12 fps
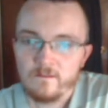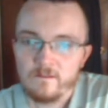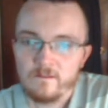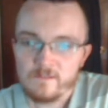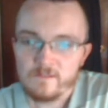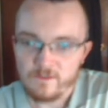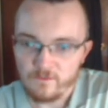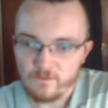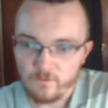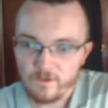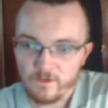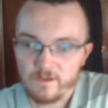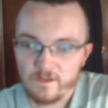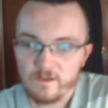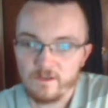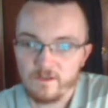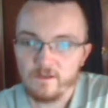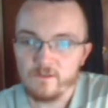So the rook
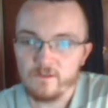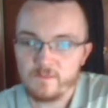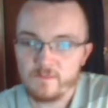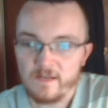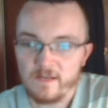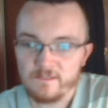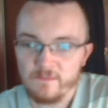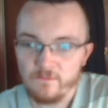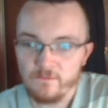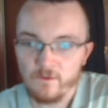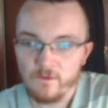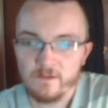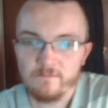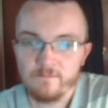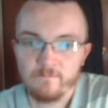goes back to b1.